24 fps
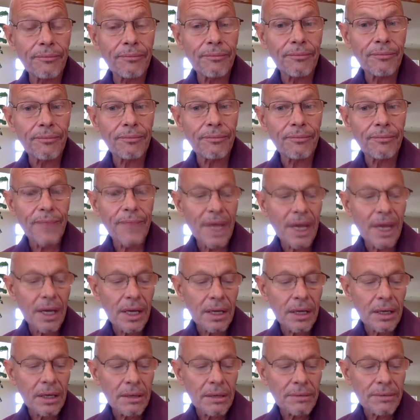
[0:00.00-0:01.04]
Hmm.
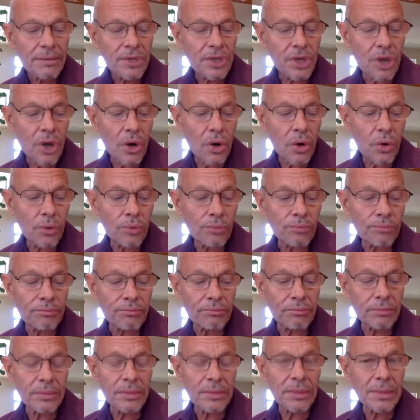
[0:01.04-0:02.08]
So
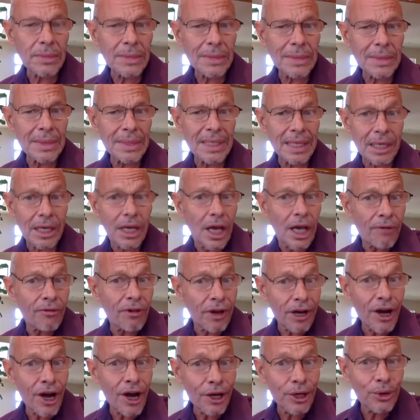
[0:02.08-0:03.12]
have I
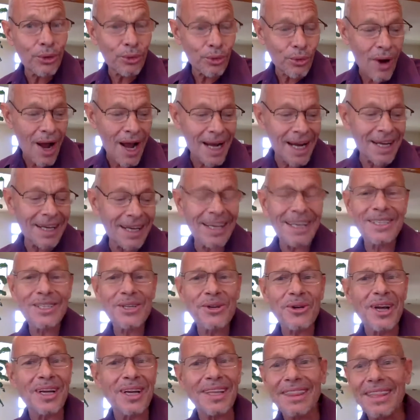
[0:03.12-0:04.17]
got you right? Is
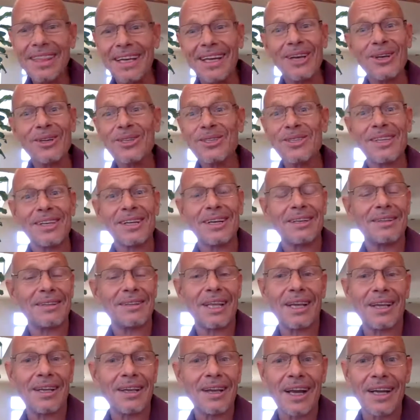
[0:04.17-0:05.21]
there anything else that,
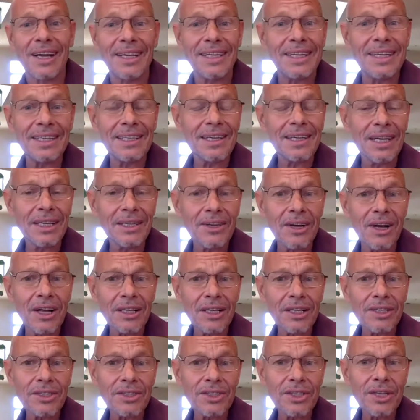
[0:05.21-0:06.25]
that I didn't
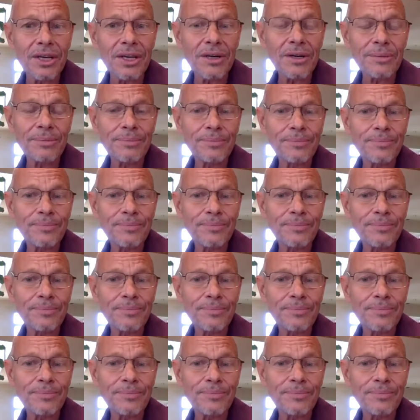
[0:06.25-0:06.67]
acknowledge there?